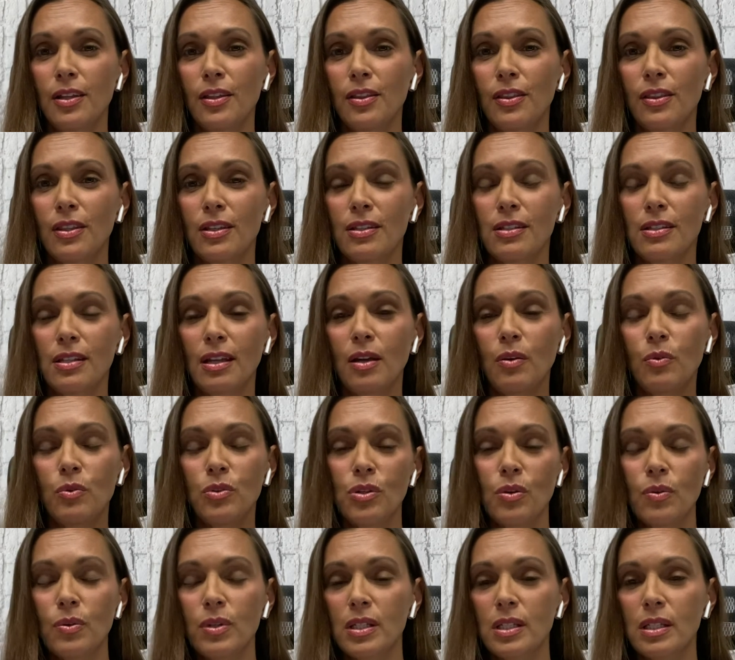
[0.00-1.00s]
the site was
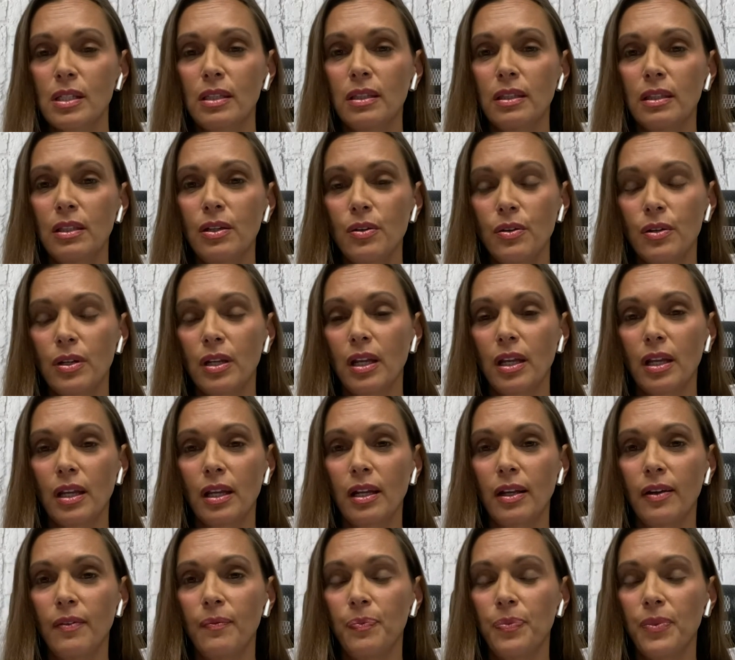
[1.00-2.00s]
always loading
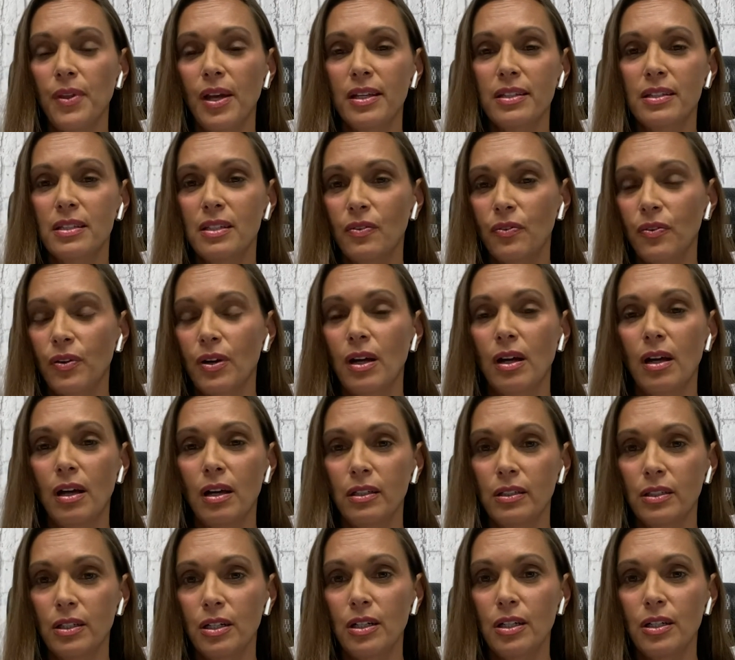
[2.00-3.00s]
a different
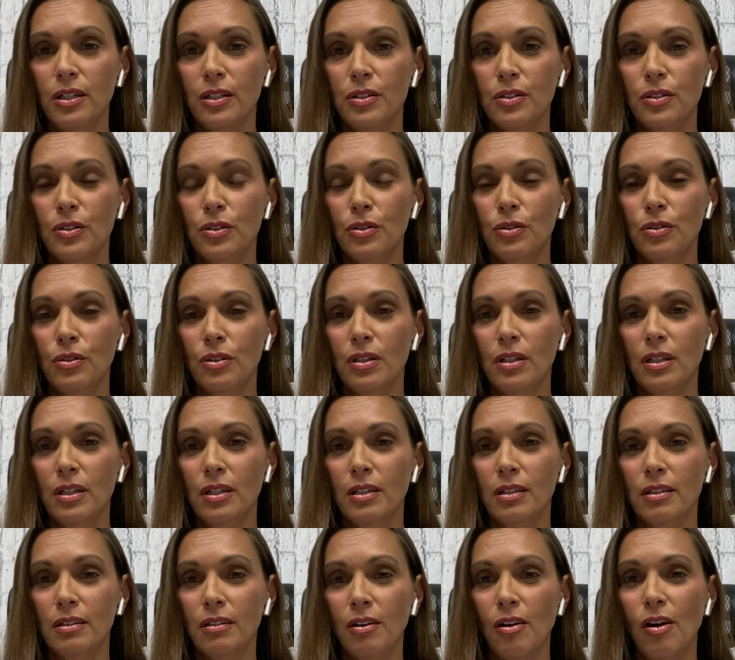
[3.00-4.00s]
color to
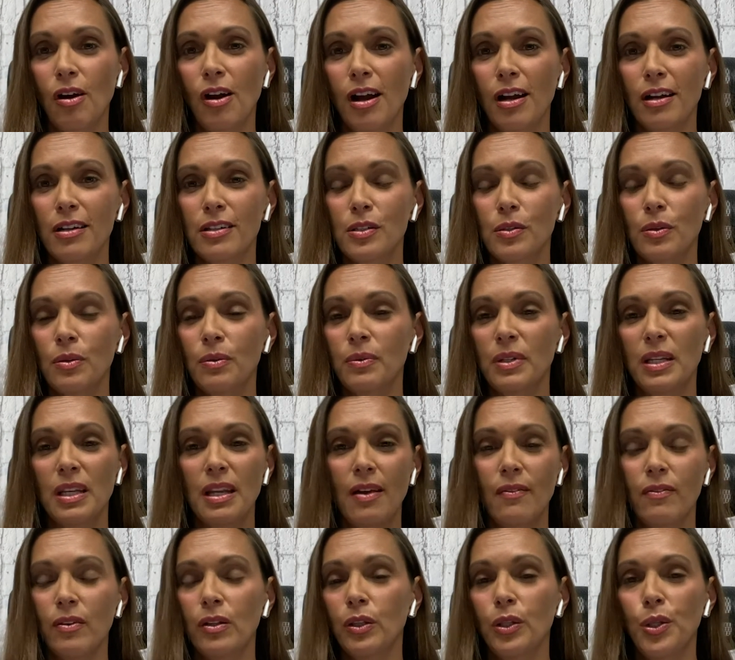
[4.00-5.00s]
the cart. So it would
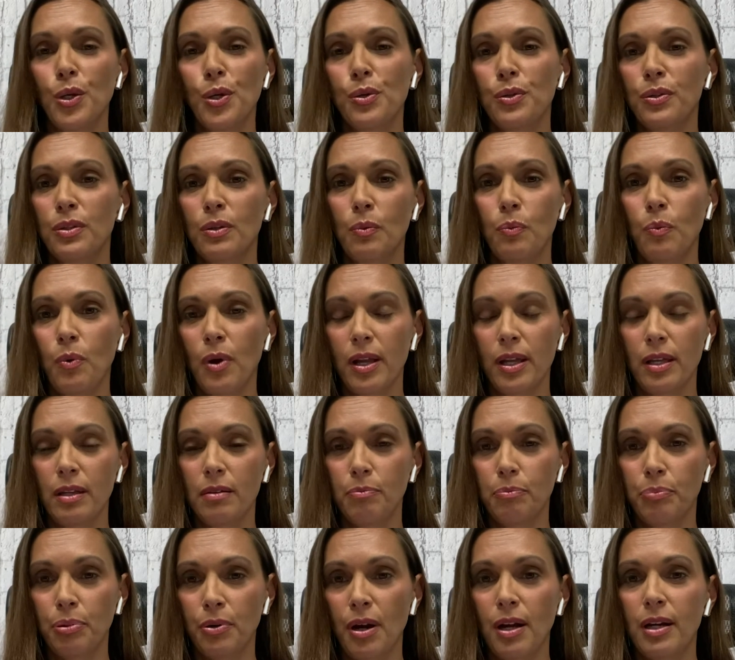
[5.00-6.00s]
never load the white
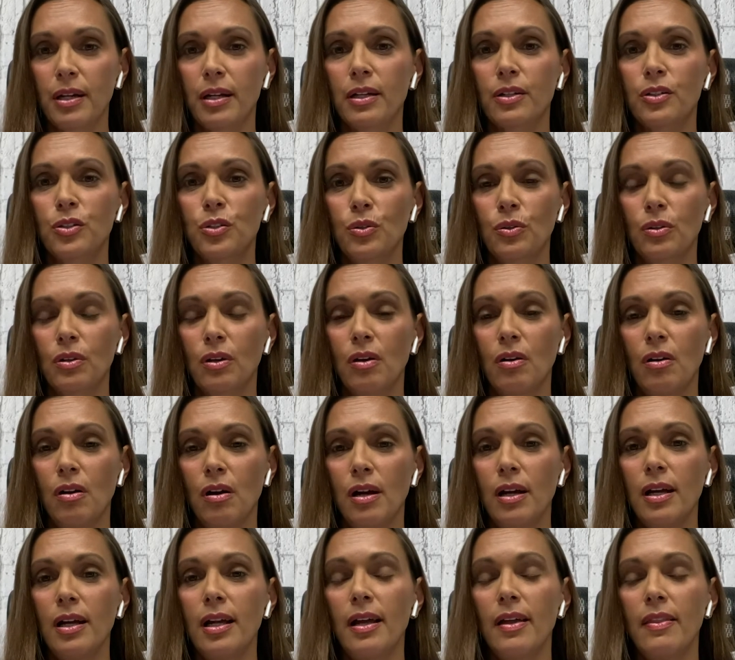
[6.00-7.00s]
product to the
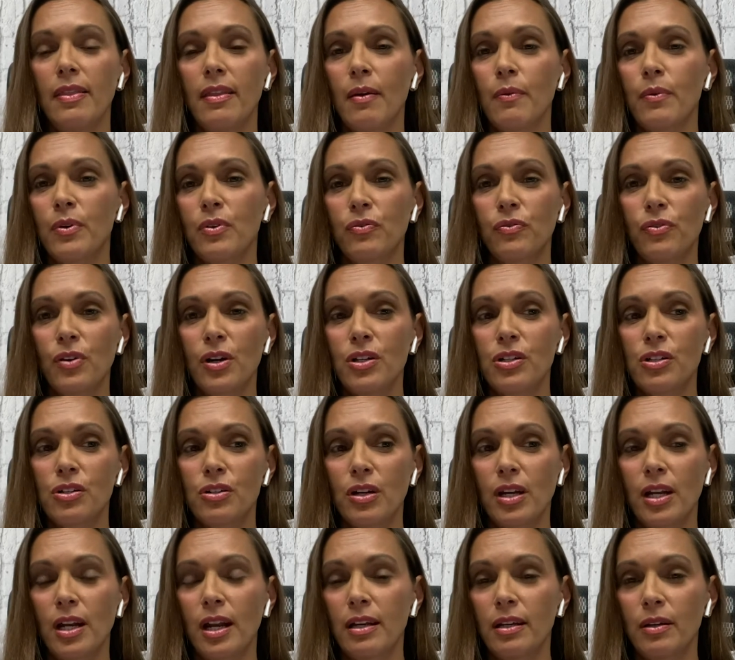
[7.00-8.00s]
cart, and that would
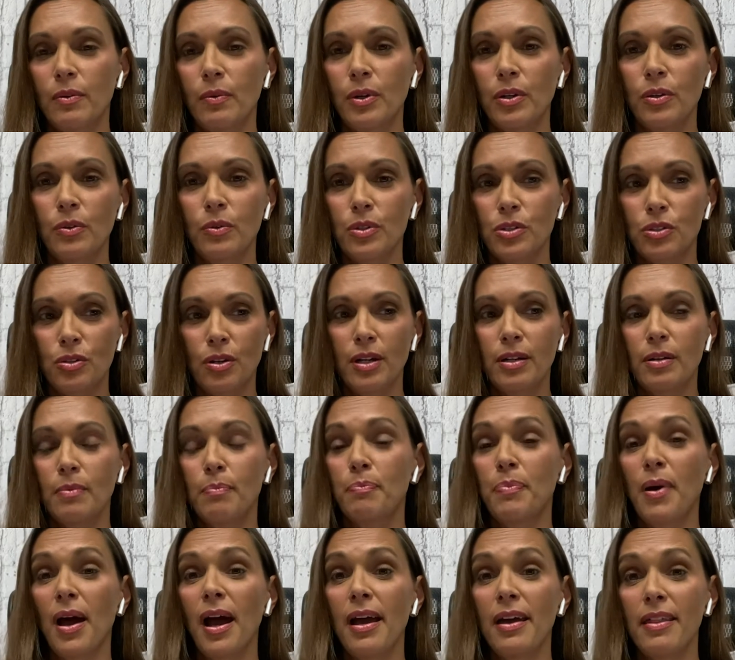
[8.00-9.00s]
frustrate anyone who was trying
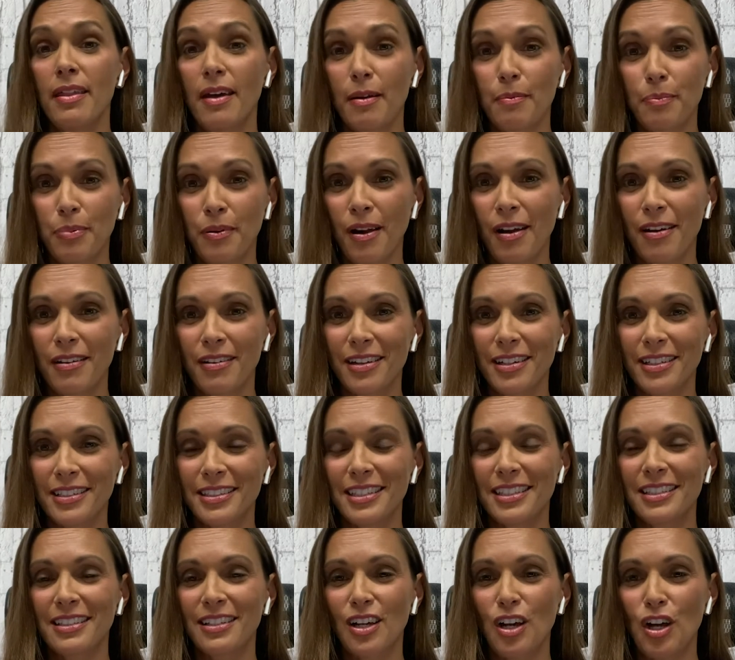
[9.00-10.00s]
to buy that
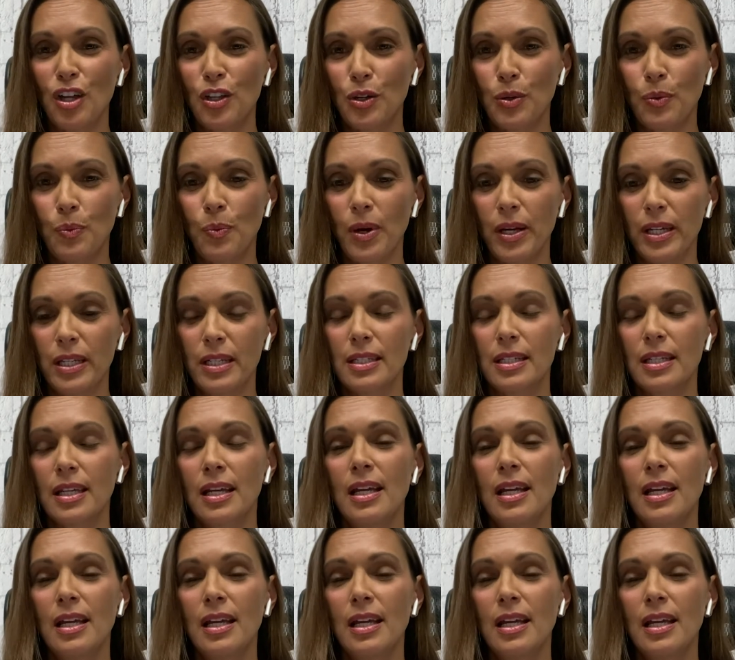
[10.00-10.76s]
product in the color white.